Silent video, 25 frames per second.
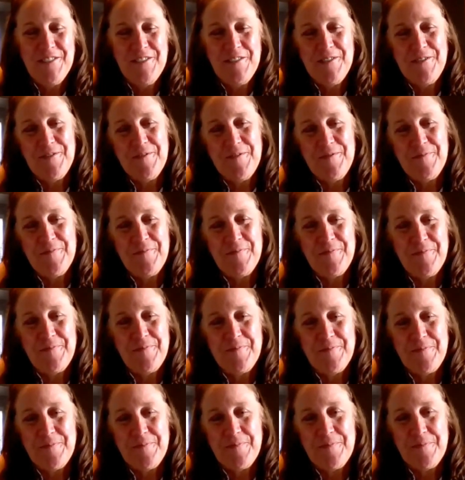
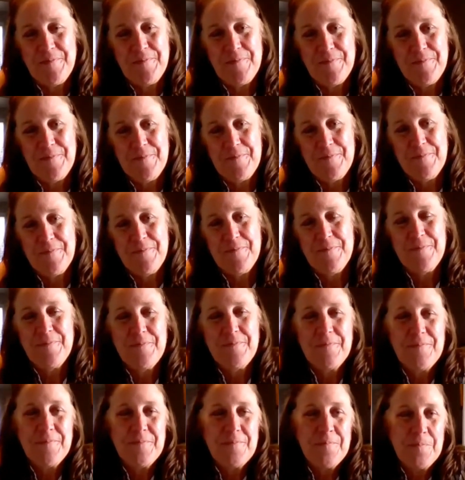
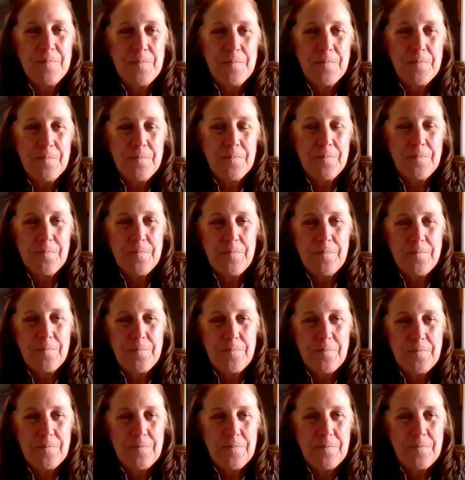
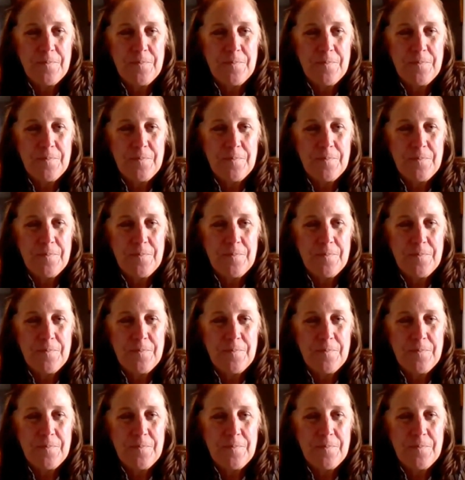[no speech]